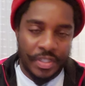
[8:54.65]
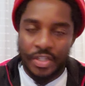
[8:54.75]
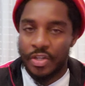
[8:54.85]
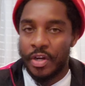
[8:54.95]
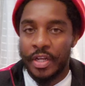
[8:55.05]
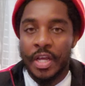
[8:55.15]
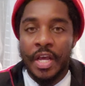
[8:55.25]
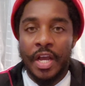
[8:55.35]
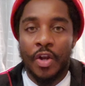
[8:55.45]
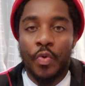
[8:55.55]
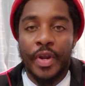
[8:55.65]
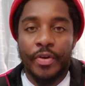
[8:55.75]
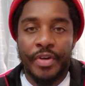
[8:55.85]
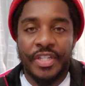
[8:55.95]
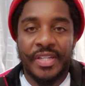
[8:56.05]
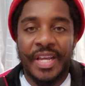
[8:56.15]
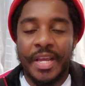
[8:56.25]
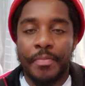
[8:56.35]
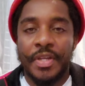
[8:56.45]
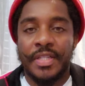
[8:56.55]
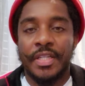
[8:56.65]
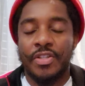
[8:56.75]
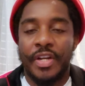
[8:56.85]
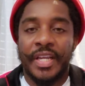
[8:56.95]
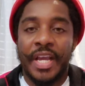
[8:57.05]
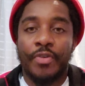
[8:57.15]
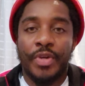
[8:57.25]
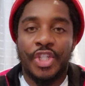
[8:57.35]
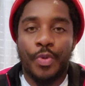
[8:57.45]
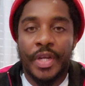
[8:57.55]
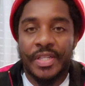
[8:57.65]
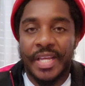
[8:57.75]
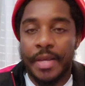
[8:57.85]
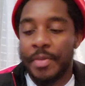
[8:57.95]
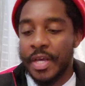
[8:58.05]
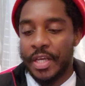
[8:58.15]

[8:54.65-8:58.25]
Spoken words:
This is not a quick rich scheme. It's not a get rich quick scheme.